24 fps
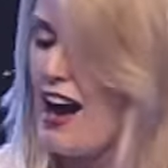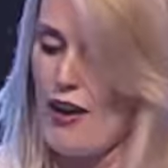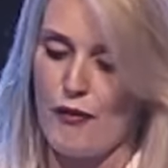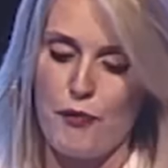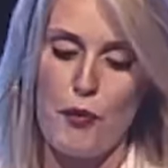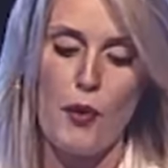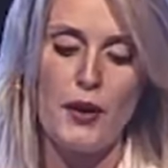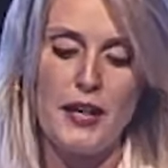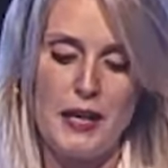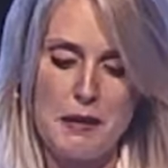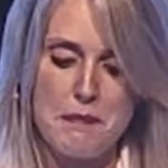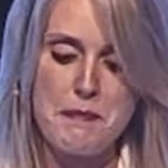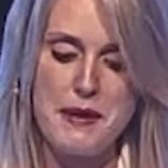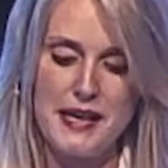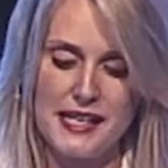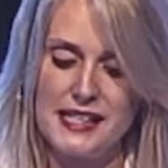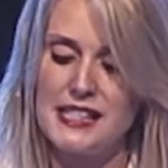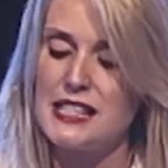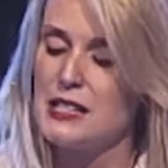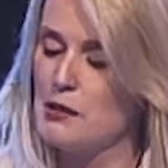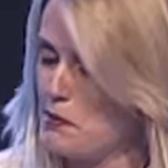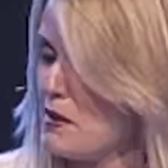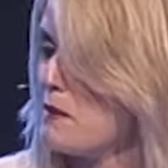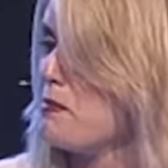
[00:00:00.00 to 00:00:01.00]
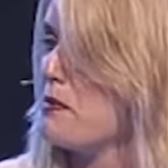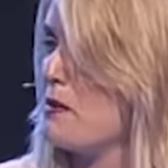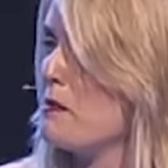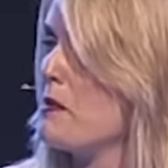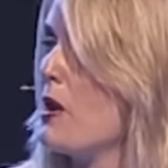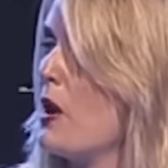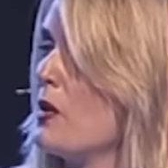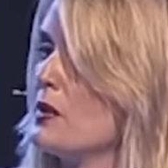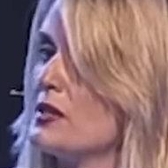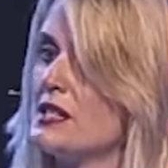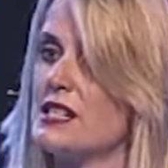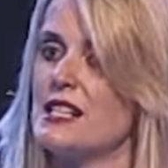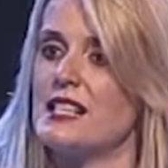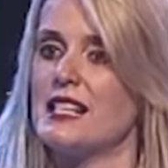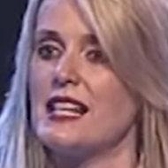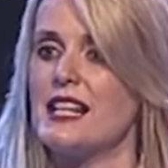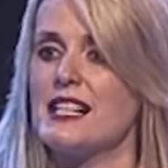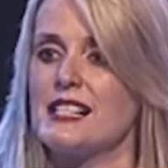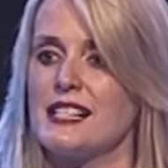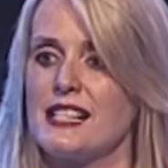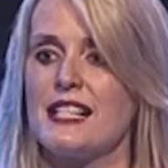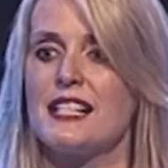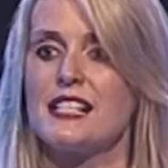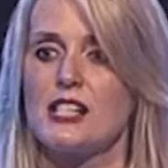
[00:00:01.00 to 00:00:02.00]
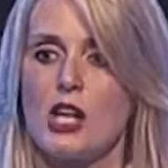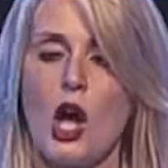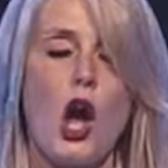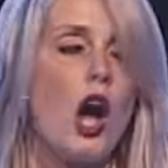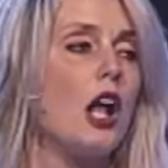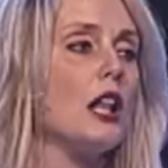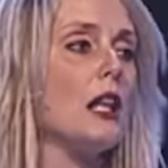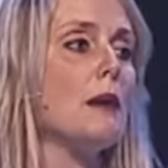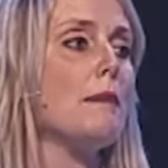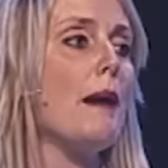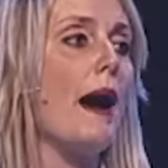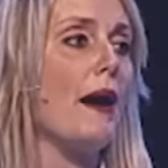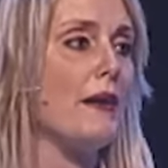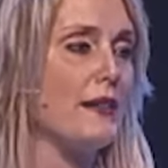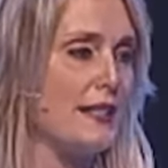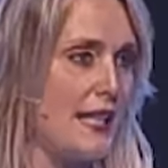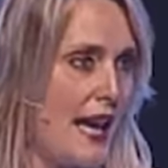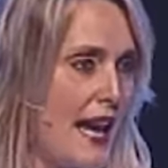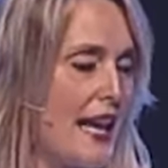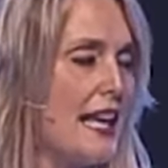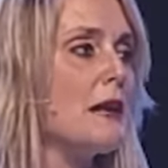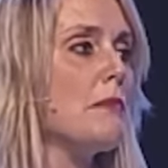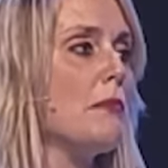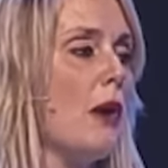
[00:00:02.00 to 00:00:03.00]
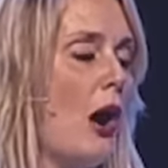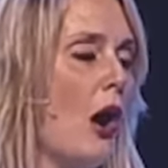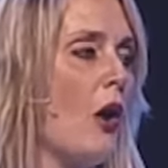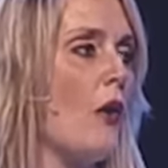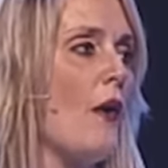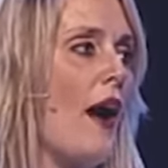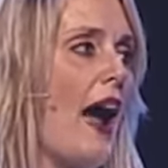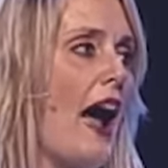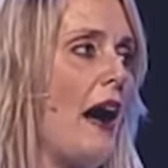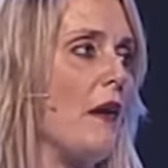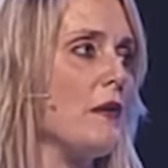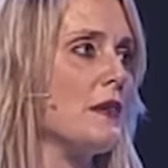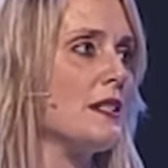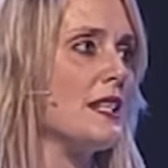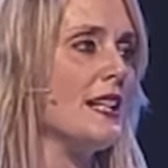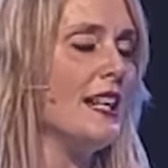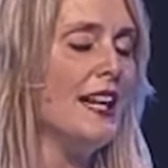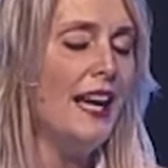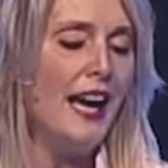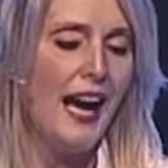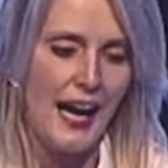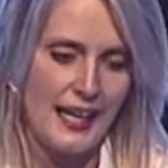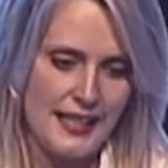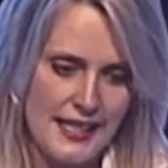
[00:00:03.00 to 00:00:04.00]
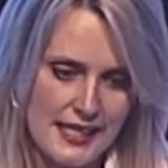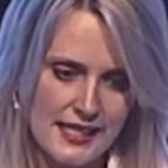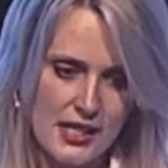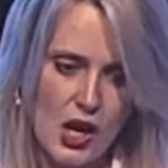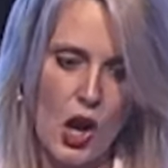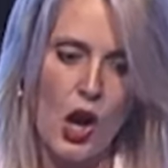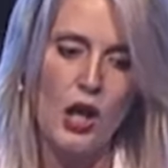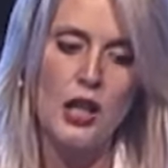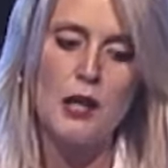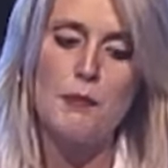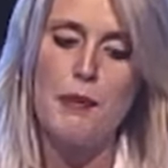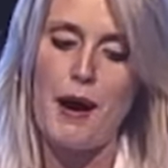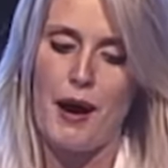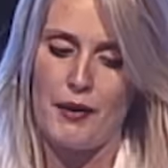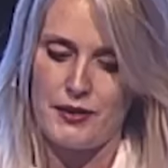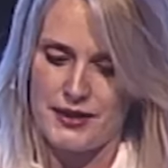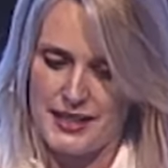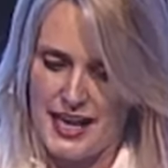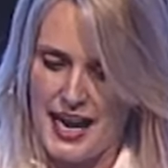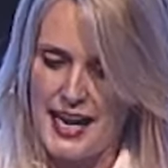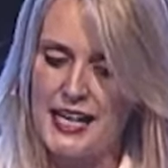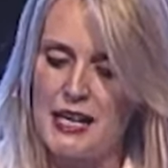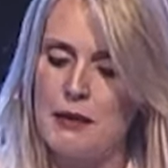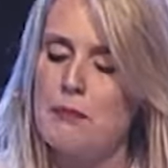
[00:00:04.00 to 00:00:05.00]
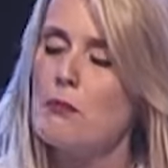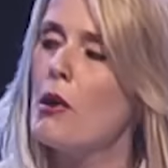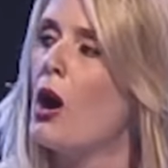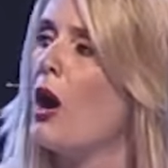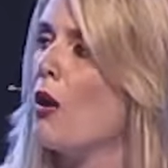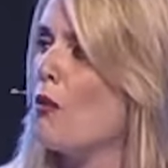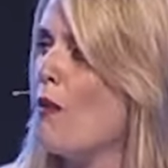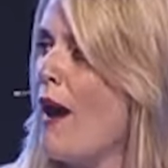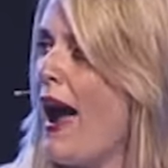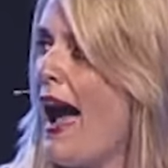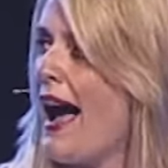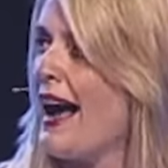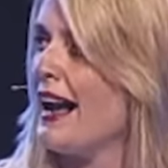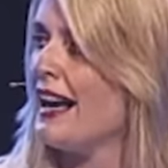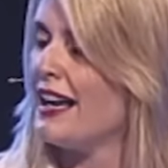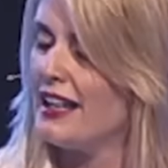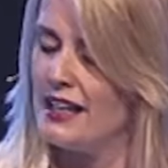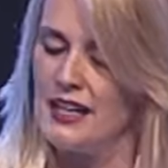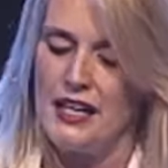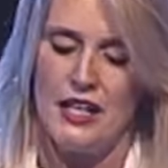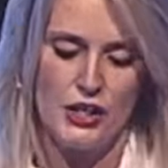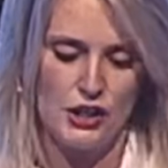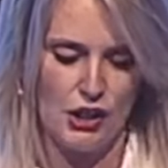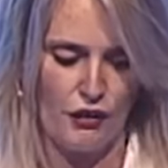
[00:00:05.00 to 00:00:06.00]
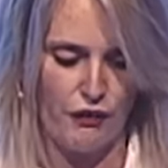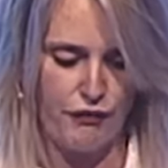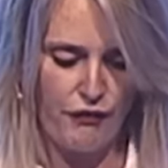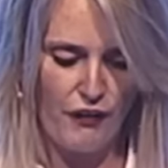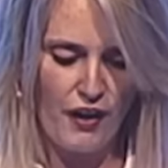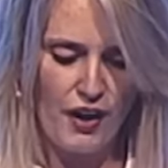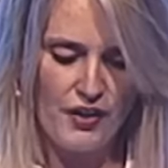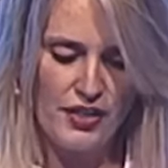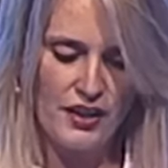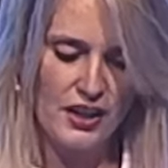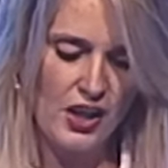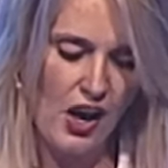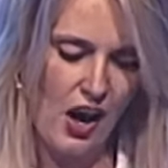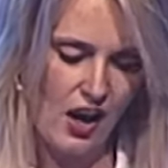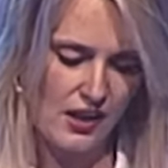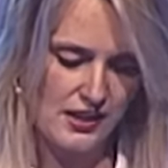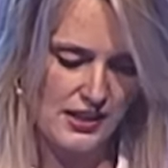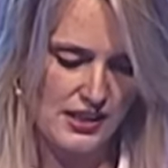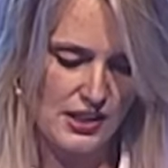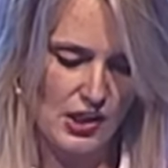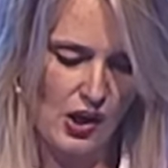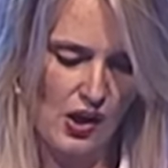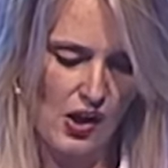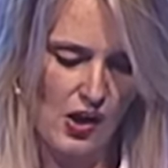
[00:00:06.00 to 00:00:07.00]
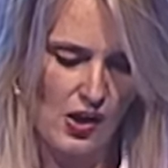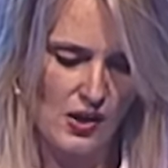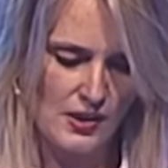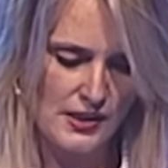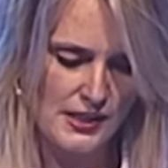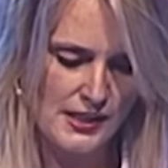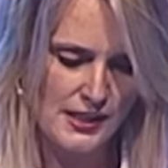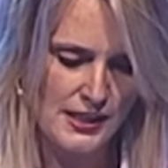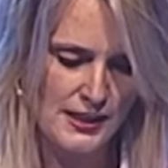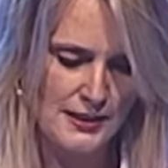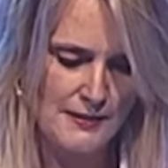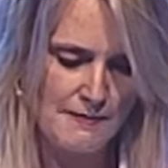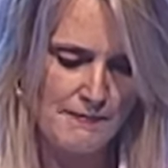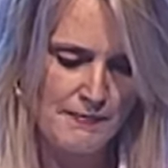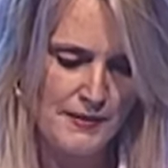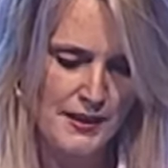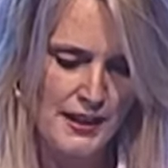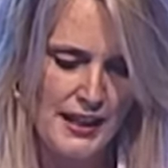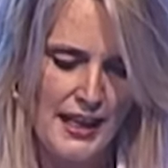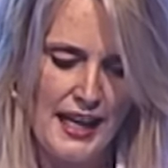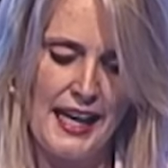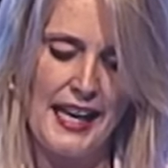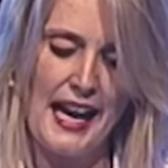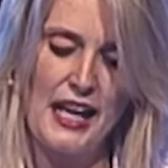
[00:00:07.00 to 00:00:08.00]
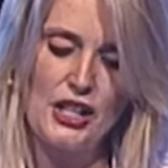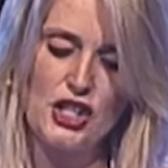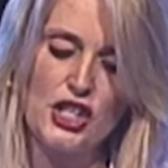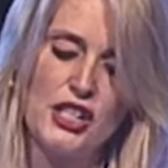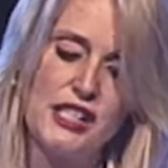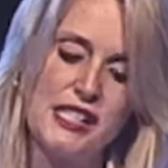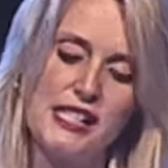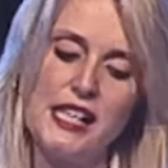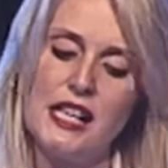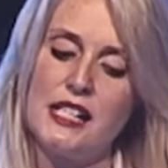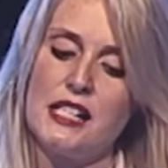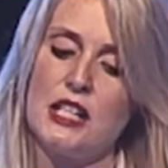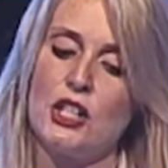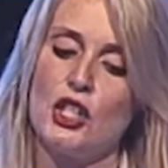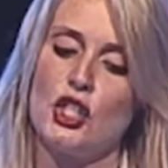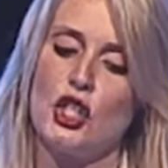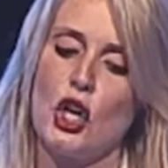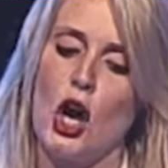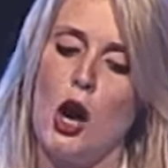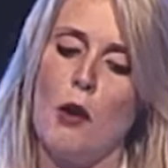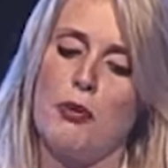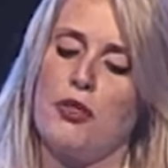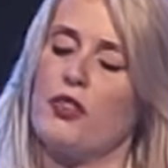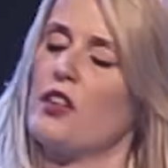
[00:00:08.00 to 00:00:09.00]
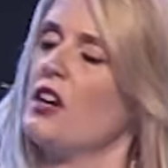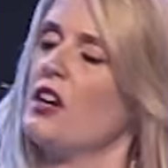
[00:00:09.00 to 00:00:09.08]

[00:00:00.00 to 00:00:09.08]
of what it means to be promoted is that it's all about taking more ground and it's all about taking more rank to further God's cause. It actually says in Job